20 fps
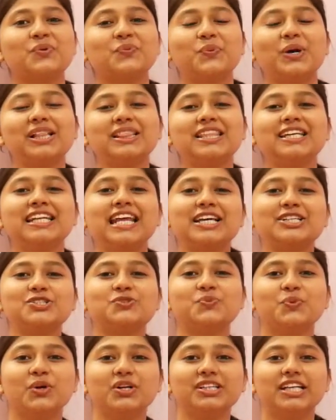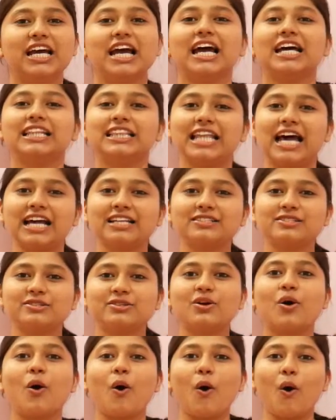Well, the next word,
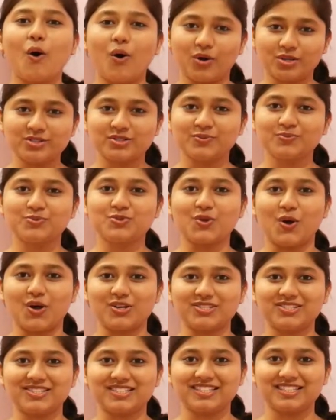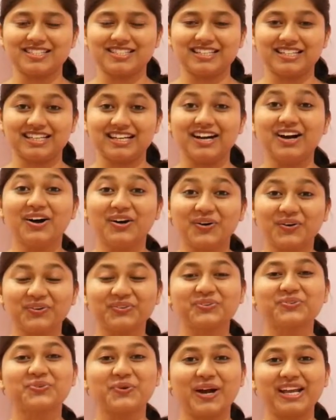that's awesome sauce.
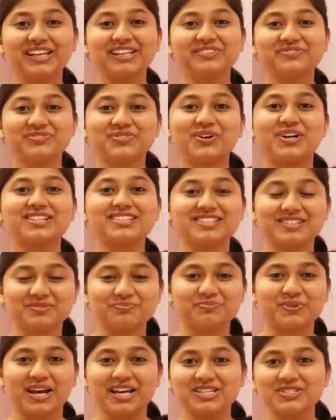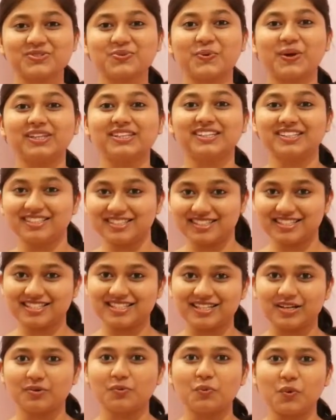Oh, well, if you are surprised whether
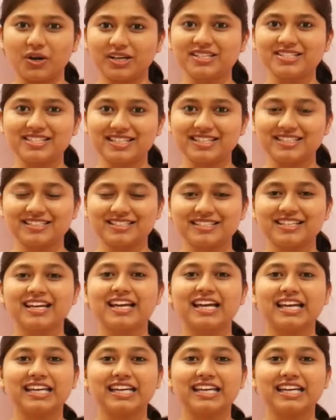it's, what is it?